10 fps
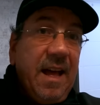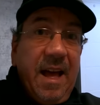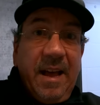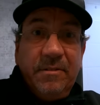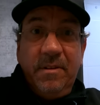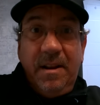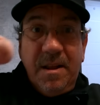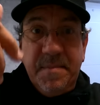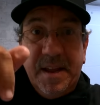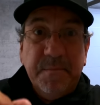actually,
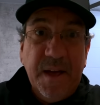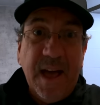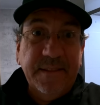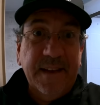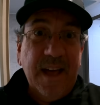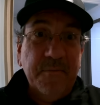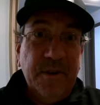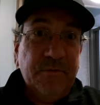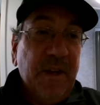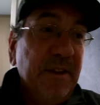let me get behind the
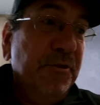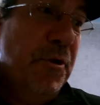camera so I can